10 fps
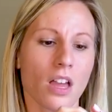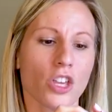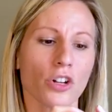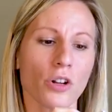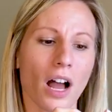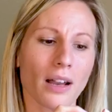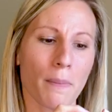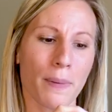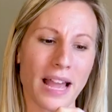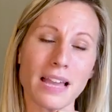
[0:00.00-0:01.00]
you've got
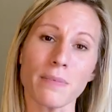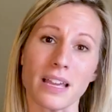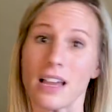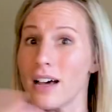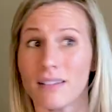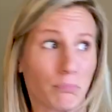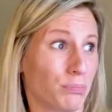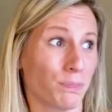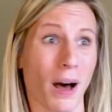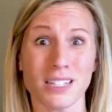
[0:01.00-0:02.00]
a baby, a
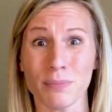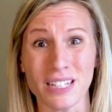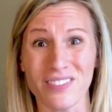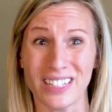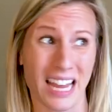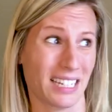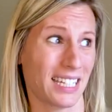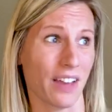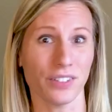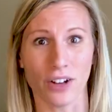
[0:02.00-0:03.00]
possibly even like
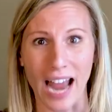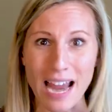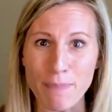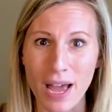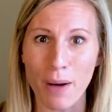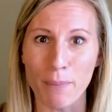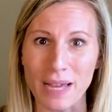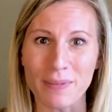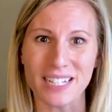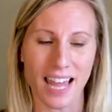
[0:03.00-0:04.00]
seven or eight pound
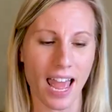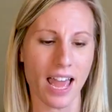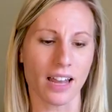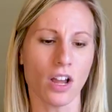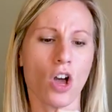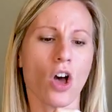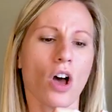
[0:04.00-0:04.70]
baby's head